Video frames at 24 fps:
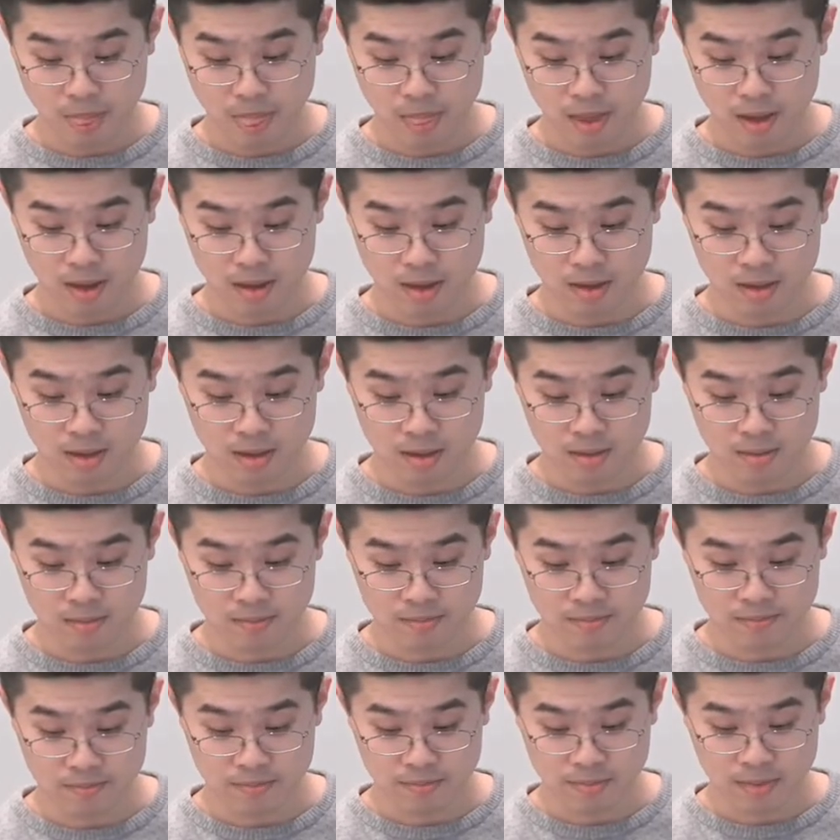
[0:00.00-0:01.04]

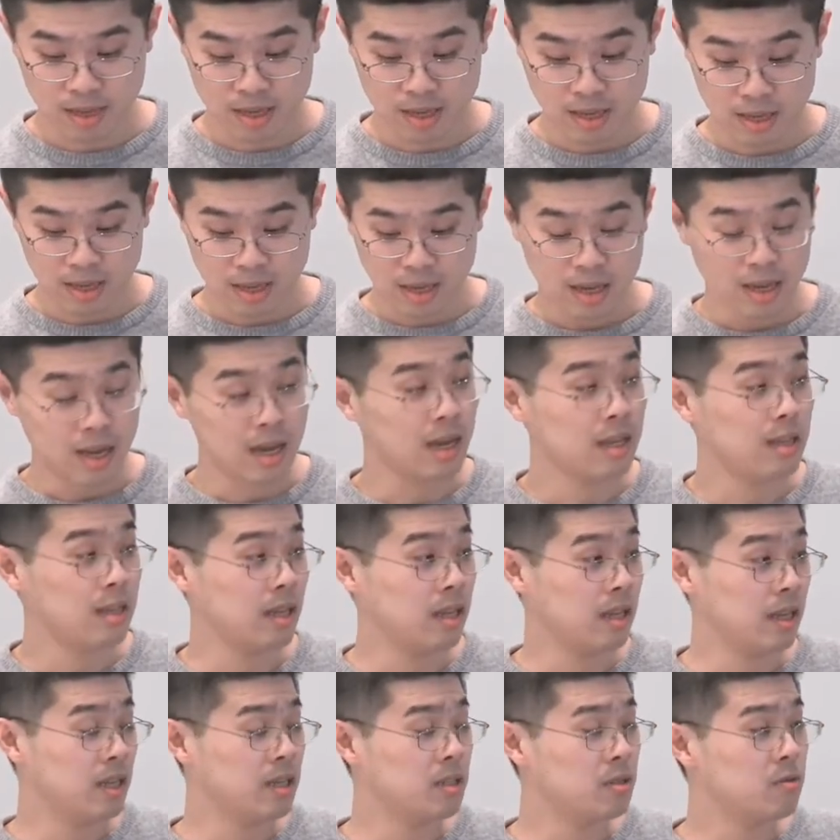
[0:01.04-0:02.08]
Um, and
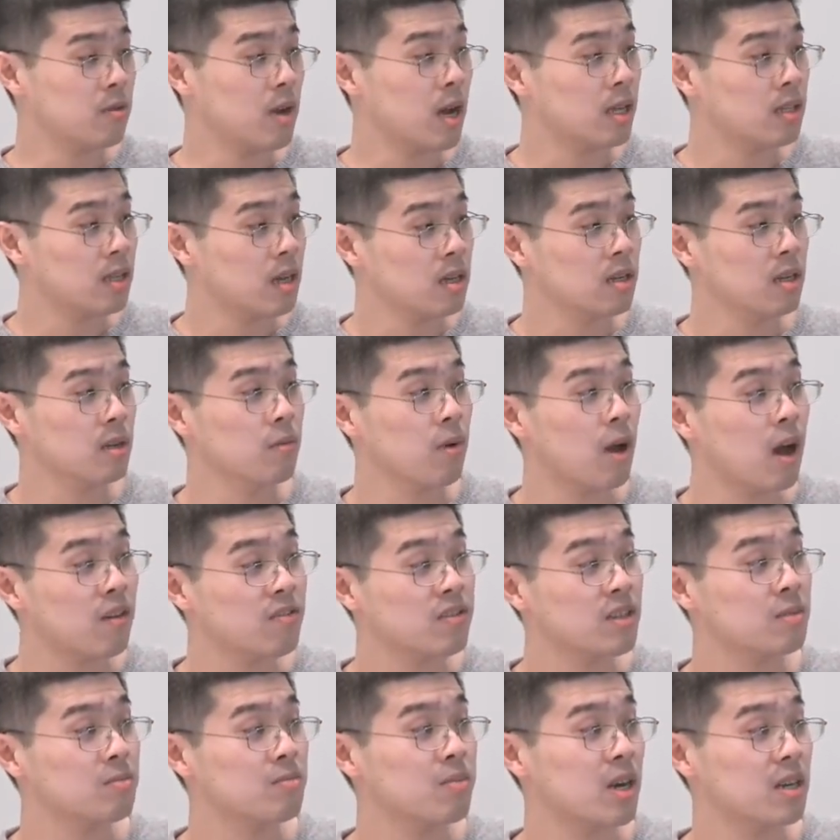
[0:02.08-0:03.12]
in each round, only one of
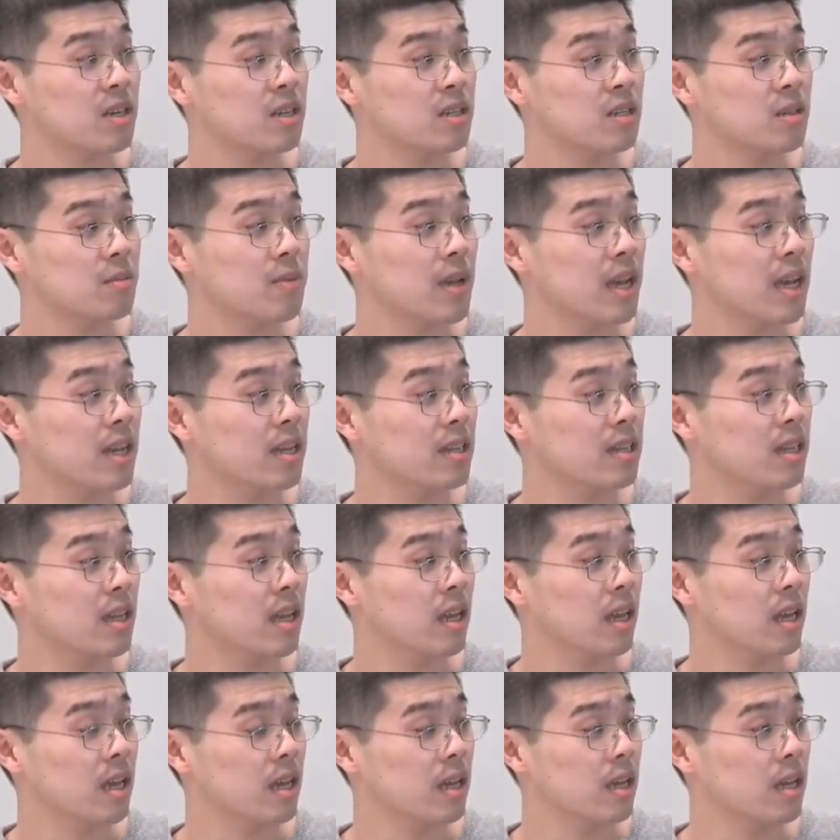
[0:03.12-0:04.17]
them participate
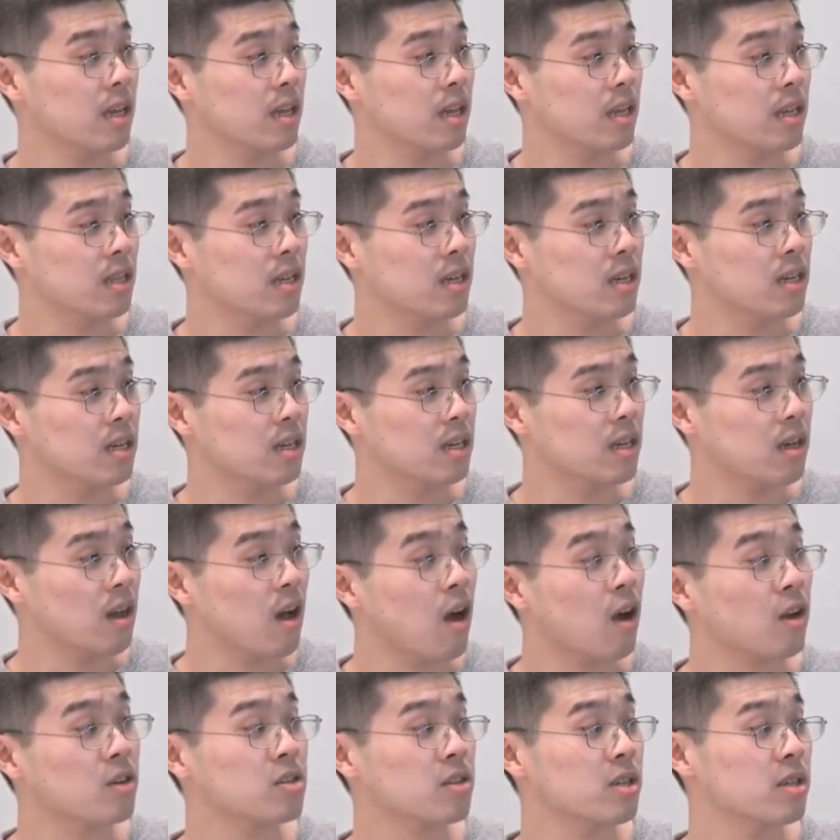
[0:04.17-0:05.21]
in, in the
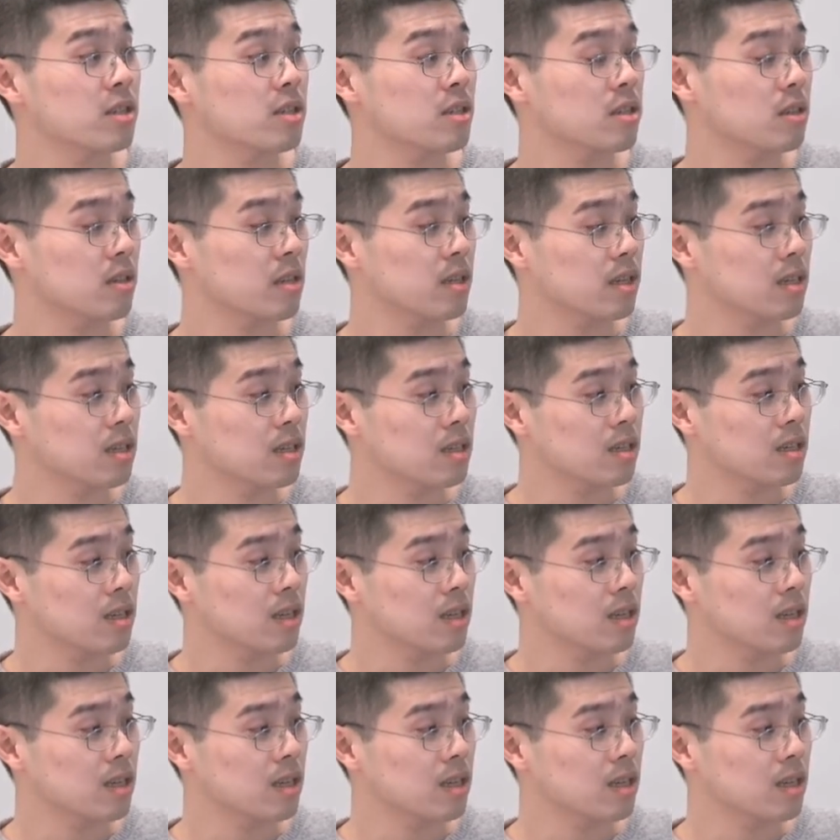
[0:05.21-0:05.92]
auction. Okay?